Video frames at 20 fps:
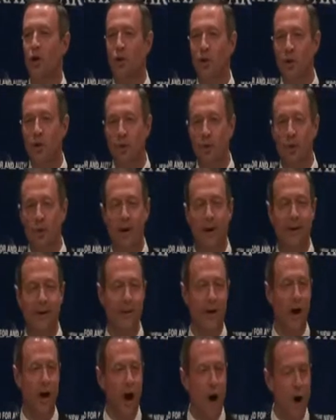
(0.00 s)
You are
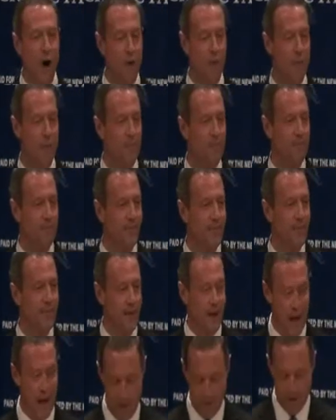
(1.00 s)
the home
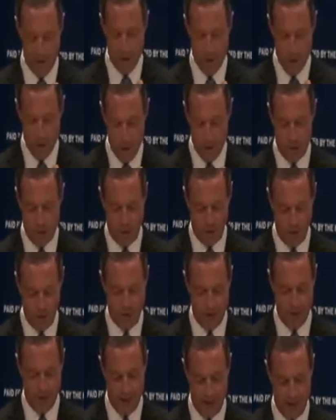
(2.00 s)
of the New
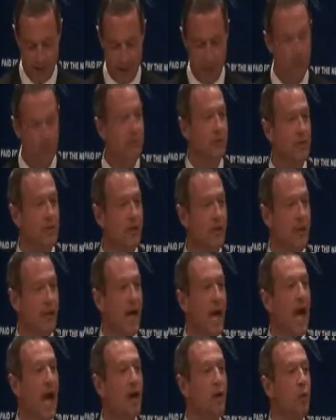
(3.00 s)
Jersey Devils,
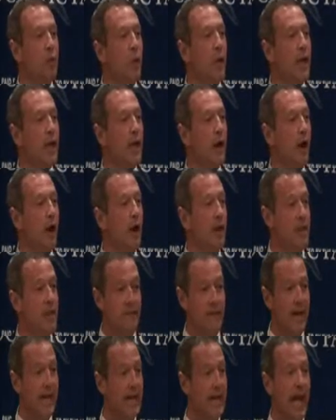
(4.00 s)
and we are
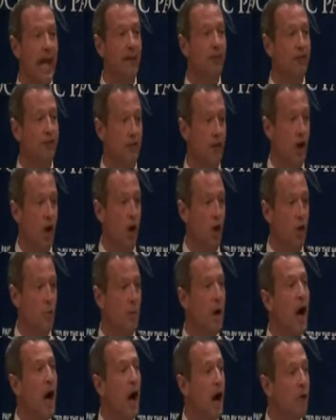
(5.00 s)
the vacation
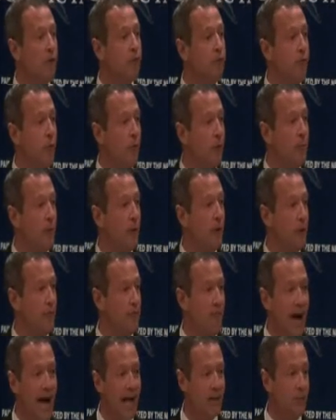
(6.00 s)
home of
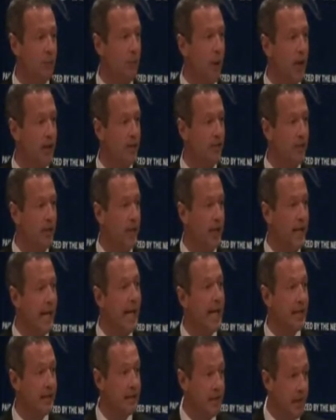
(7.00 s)
former Vice
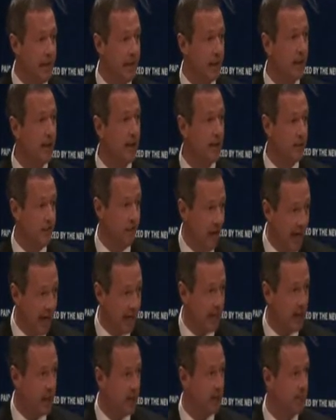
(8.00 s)
President Dick
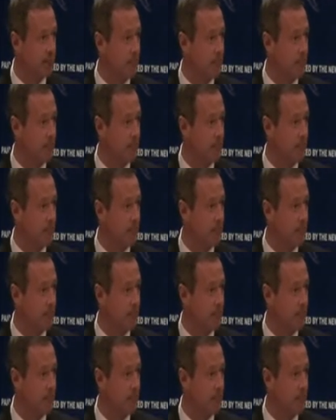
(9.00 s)
Cheney.